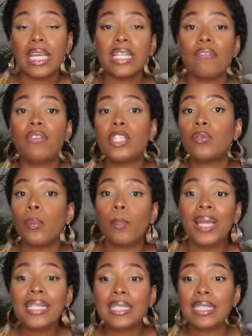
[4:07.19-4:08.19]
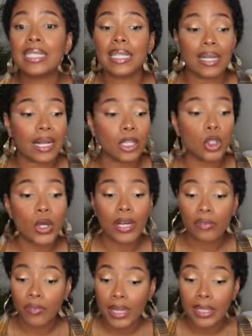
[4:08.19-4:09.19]
If it's from Basics, then I can try
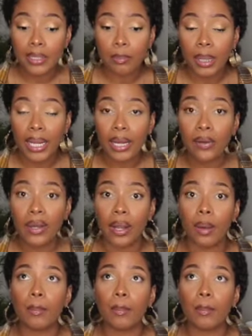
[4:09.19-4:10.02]
to find it in my area.